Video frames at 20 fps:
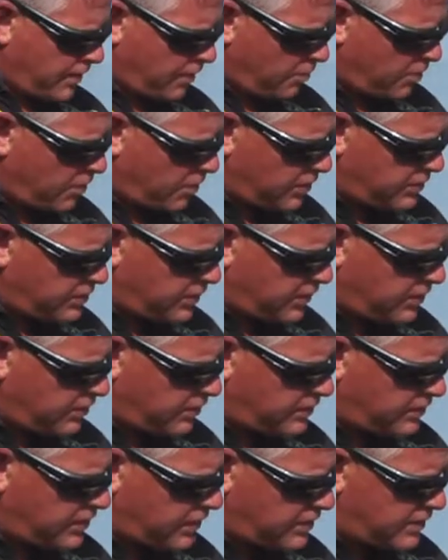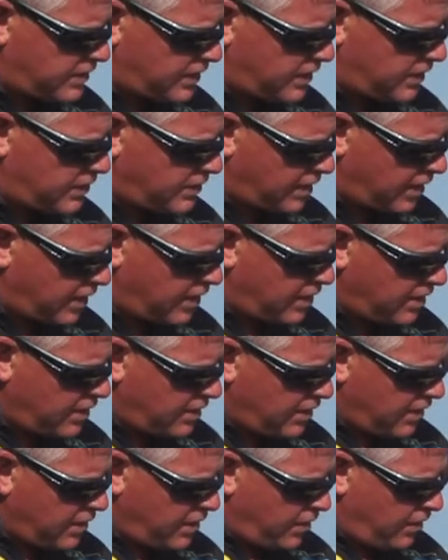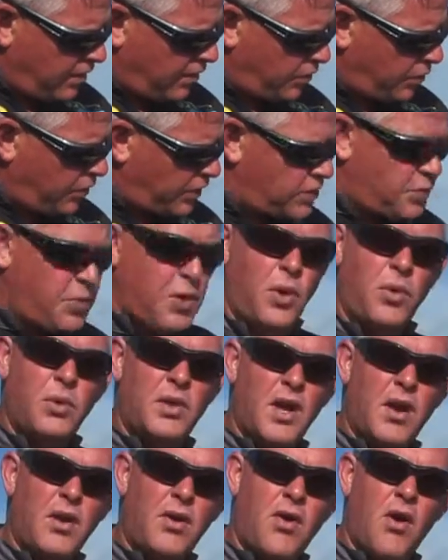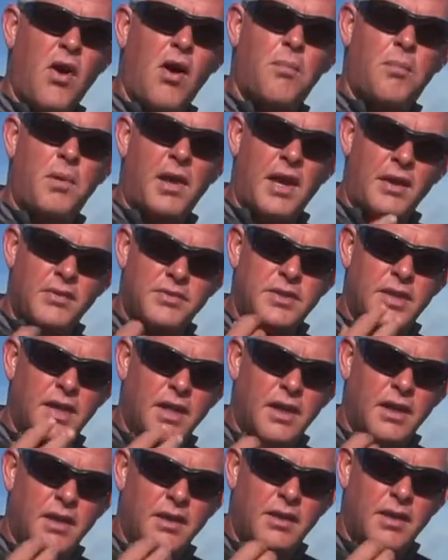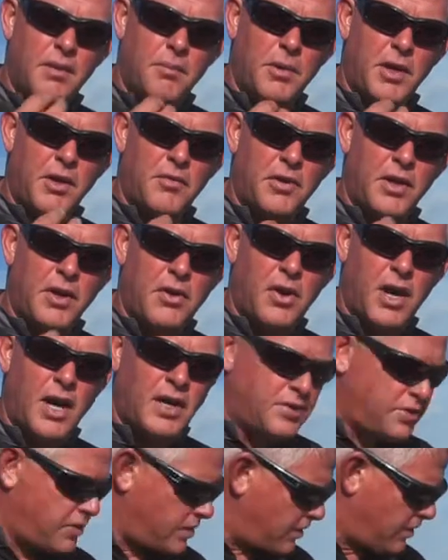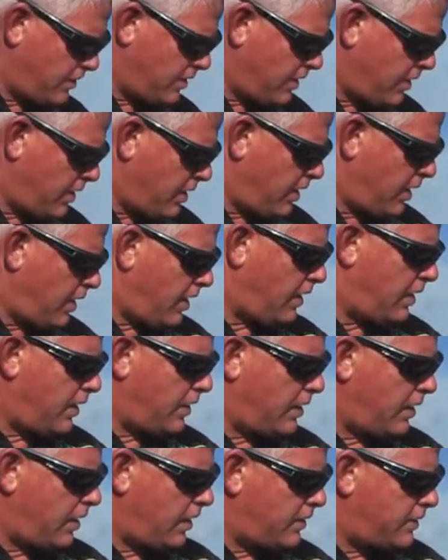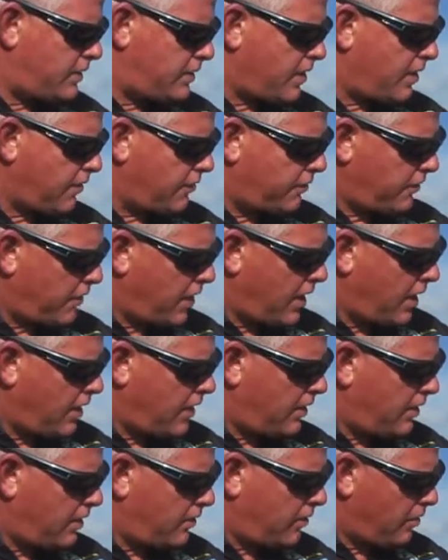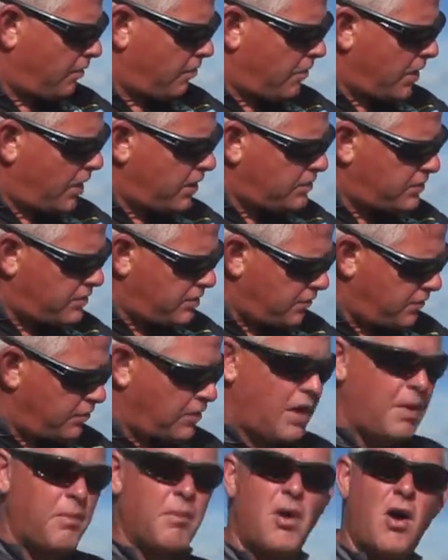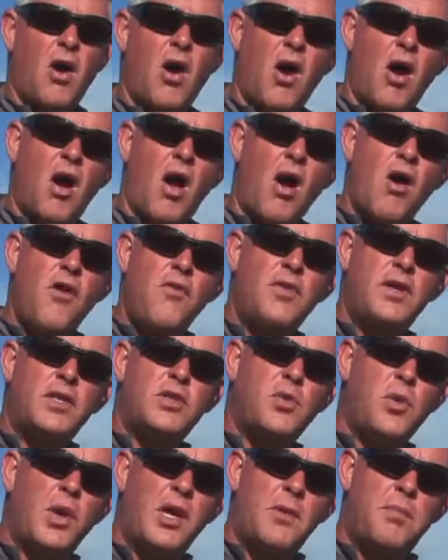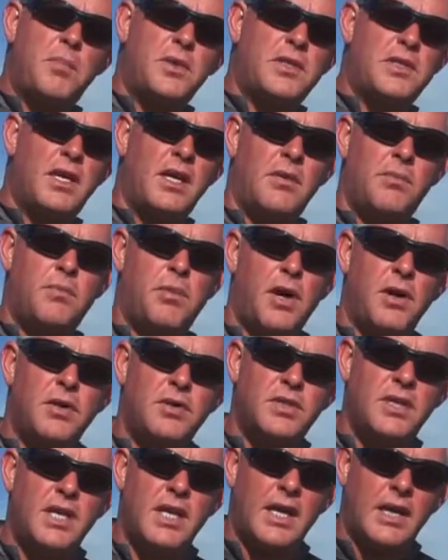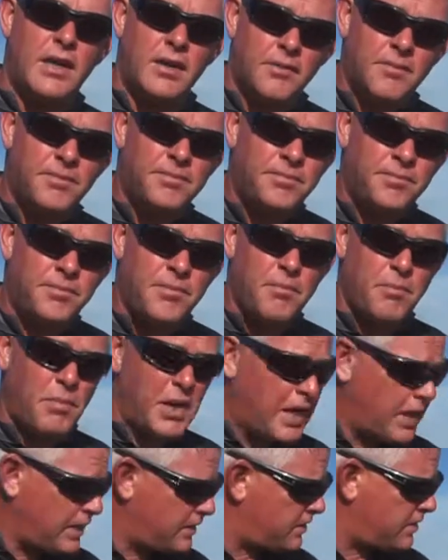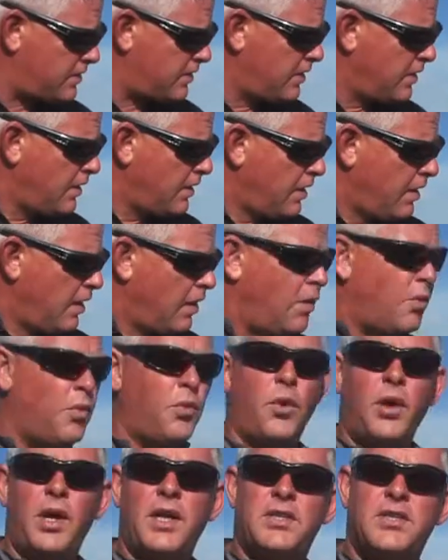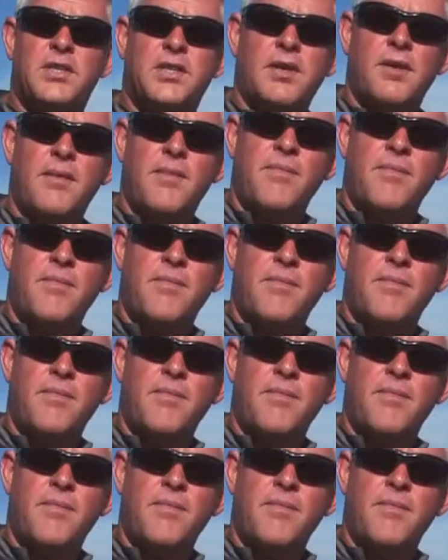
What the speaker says: particles that's in there, which we all know carp loves the bit of a crunch in stuff. And most of them are over 20% protein based, which